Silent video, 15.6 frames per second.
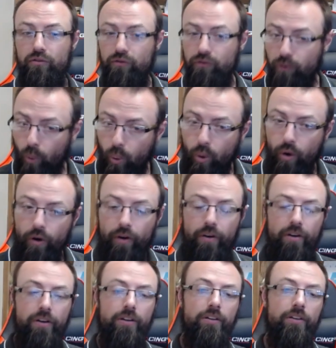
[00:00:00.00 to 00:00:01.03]

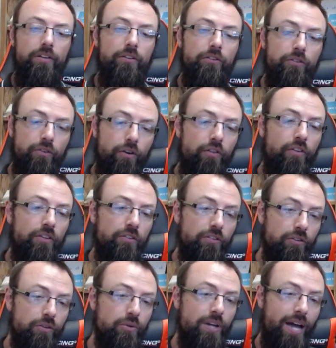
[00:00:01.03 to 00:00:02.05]
for service
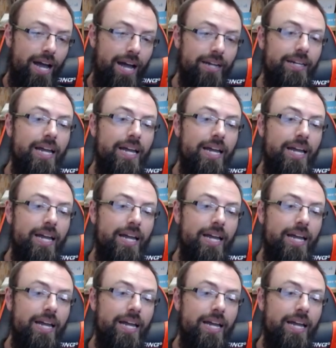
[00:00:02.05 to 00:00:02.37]
to God.